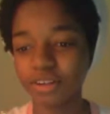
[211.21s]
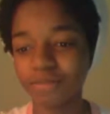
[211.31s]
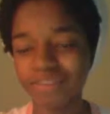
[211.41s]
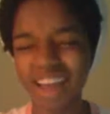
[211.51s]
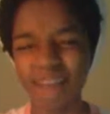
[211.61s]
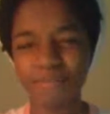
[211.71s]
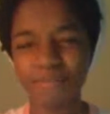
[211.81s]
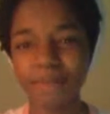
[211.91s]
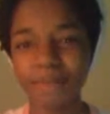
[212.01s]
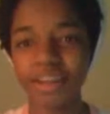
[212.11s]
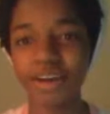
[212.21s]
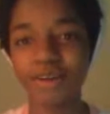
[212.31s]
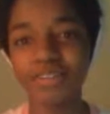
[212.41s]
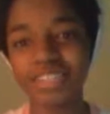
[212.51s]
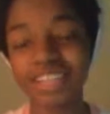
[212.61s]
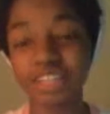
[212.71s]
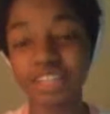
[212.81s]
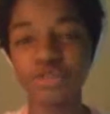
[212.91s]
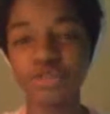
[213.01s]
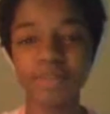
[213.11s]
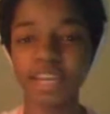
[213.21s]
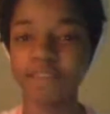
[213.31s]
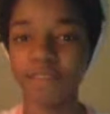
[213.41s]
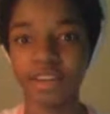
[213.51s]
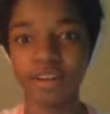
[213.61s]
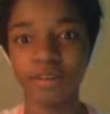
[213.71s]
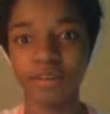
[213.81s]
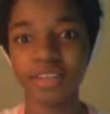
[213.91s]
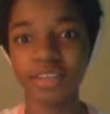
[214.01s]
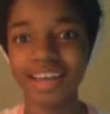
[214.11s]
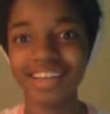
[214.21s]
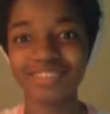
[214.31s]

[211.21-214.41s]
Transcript: you know, depth in my videos, because I do love making videos.